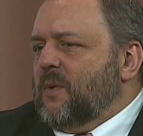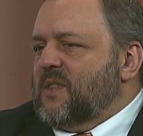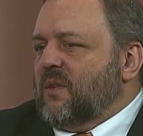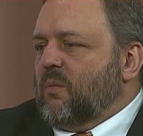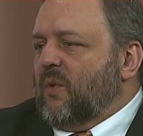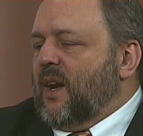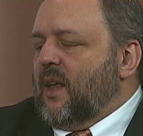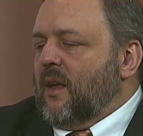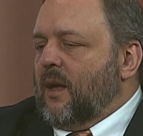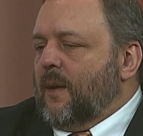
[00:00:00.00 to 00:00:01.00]
was
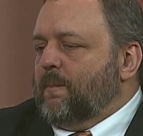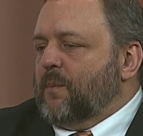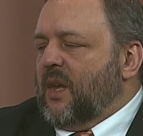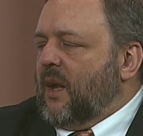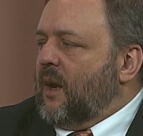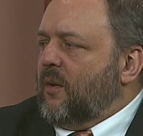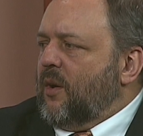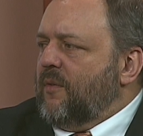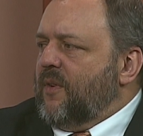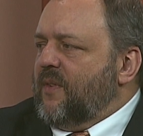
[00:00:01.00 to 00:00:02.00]
reading, um, I don't
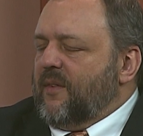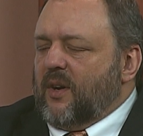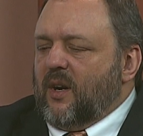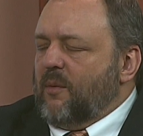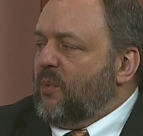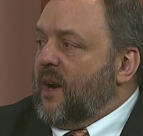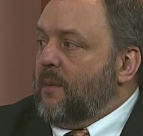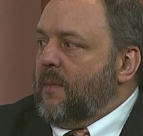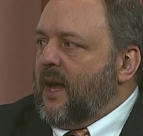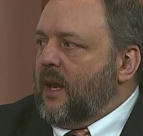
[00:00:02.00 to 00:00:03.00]
know if you've ever heard of
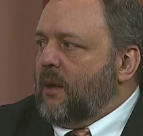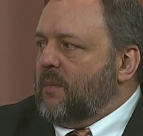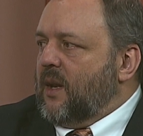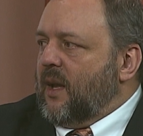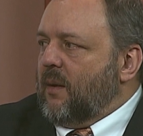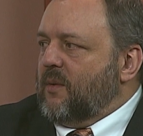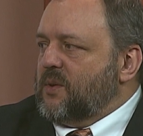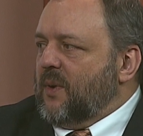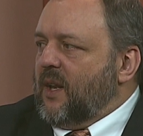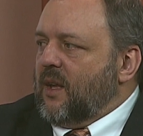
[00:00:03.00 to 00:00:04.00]
Brennan Manning, but oh, I, yeah. I,
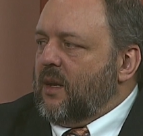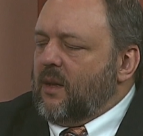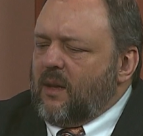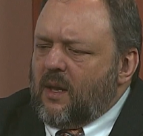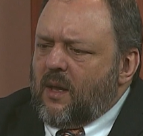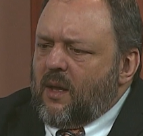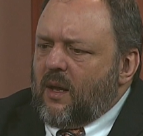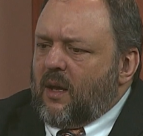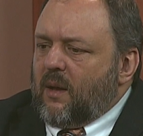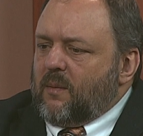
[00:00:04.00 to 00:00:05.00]
was reading a,
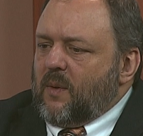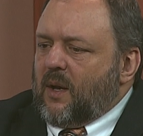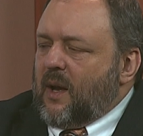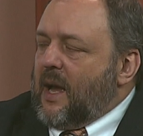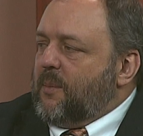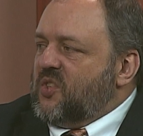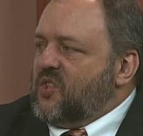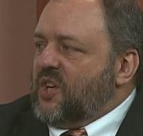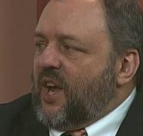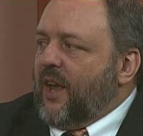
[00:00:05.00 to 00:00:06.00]
a, a Abba's
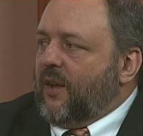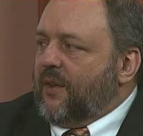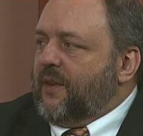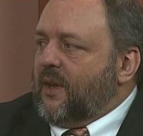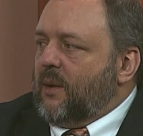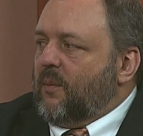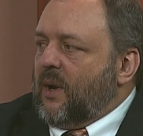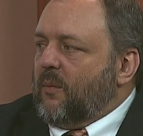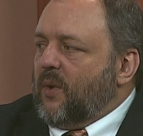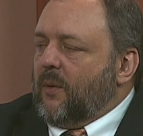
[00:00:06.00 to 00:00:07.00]
Child. I'm,
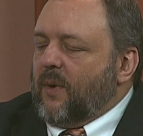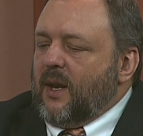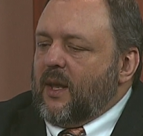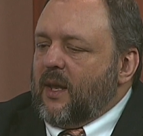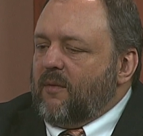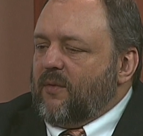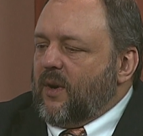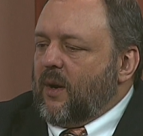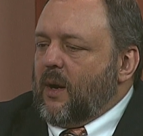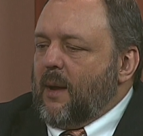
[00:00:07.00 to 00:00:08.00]
I'm, rereading it
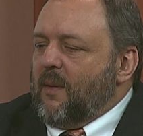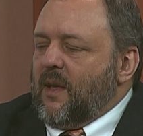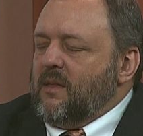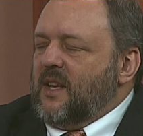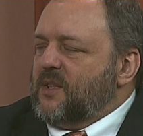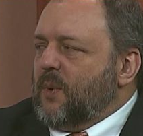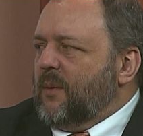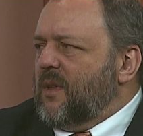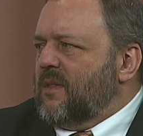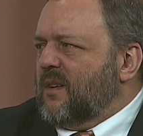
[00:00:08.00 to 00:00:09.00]
for, I, I, think it's
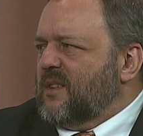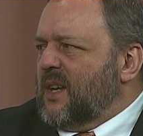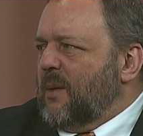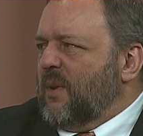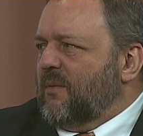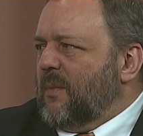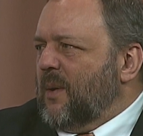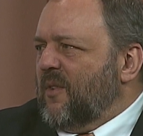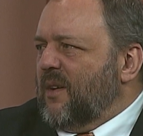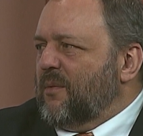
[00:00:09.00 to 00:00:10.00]
probably the third time
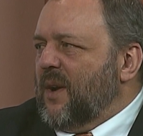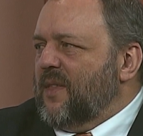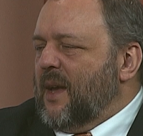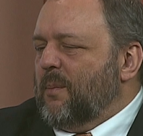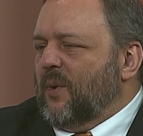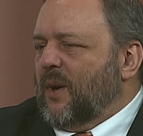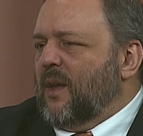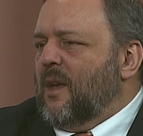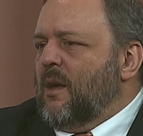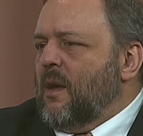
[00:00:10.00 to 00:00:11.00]
I've, I've read that book
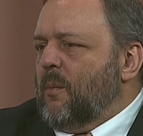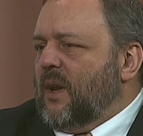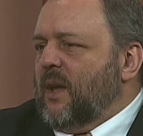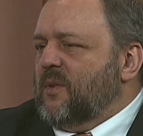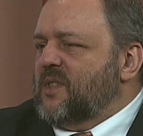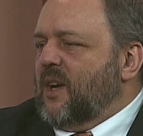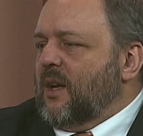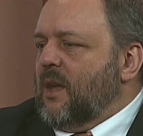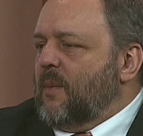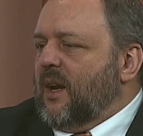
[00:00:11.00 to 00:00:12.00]
but he was
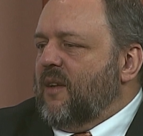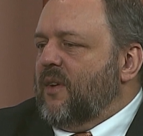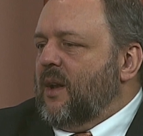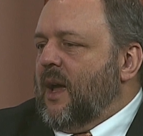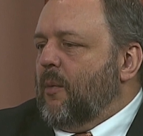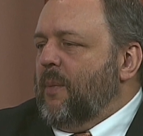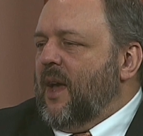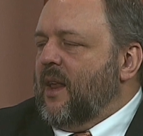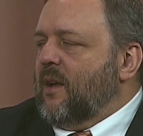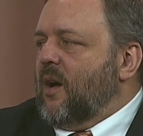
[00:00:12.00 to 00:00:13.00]
talking about even how
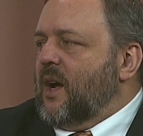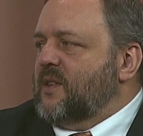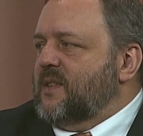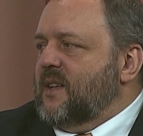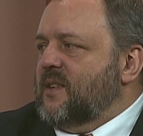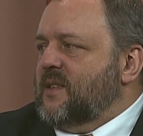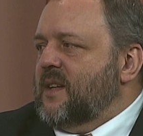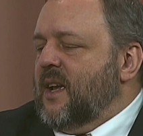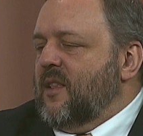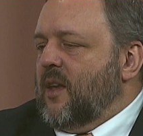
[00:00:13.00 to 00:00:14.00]
Pentecost is
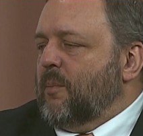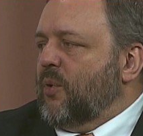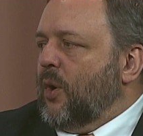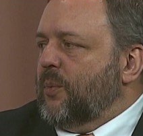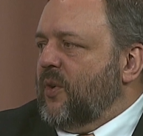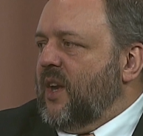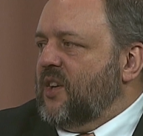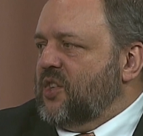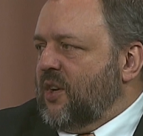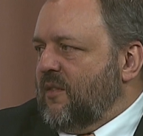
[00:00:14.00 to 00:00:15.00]
the
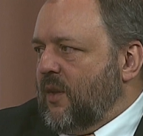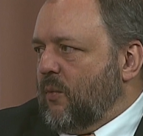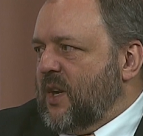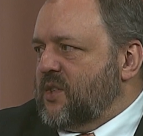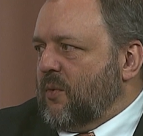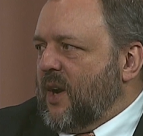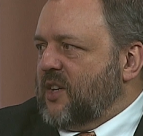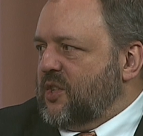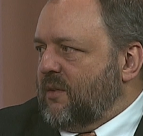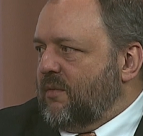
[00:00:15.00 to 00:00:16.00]
appropriation of the
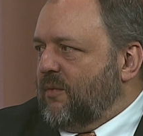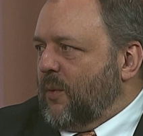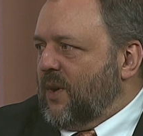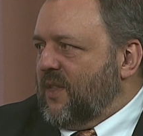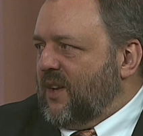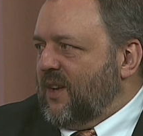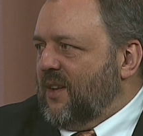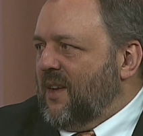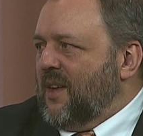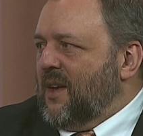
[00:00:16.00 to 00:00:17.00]
resurrection for the
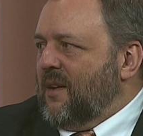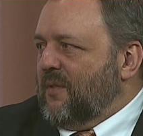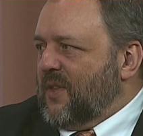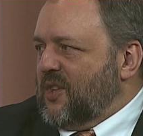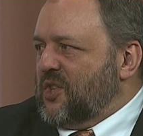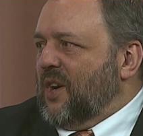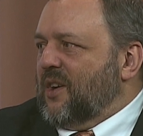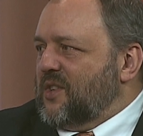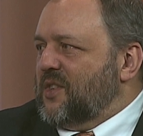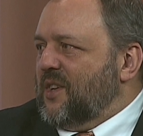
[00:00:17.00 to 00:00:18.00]
for the
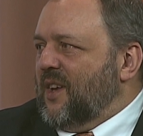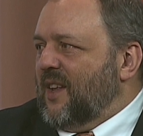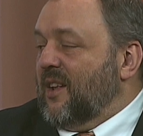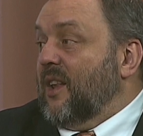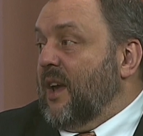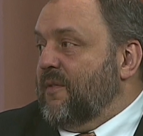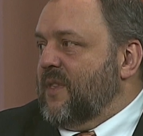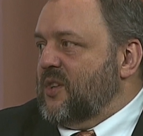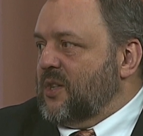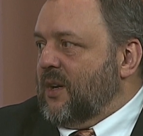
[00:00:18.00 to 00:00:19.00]
church mm-hmm. and the life
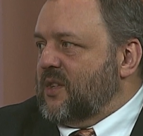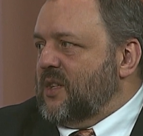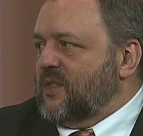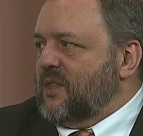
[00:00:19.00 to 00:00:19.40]
of the church. And